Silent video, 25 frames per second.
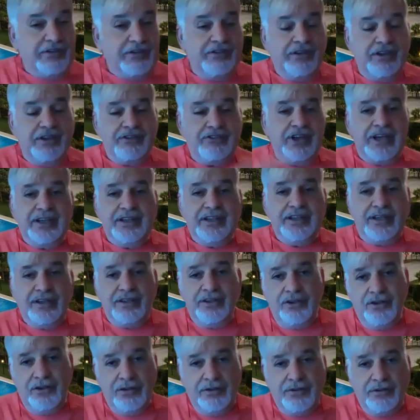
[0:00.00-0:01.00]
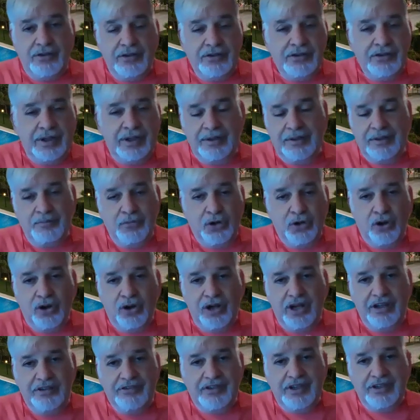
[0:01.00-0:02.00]
This is the title, you know, more
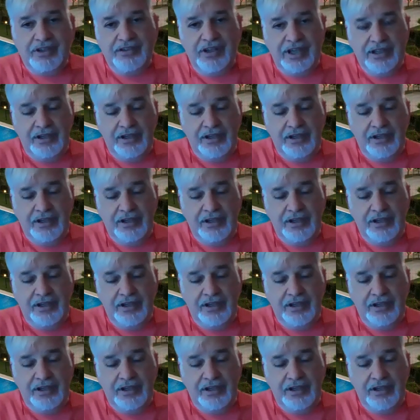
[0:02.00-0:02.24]
or less the